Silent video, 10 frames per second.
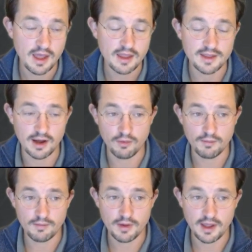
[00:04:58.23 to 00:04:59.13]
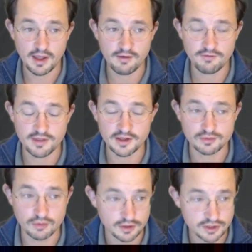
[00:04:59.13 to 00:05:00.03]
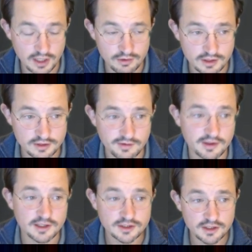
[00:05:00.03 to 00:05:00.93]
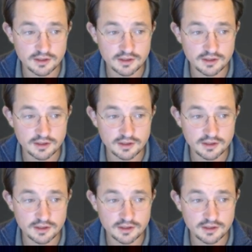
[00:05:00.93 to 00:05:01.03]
Now, If this works out, that's fantastic.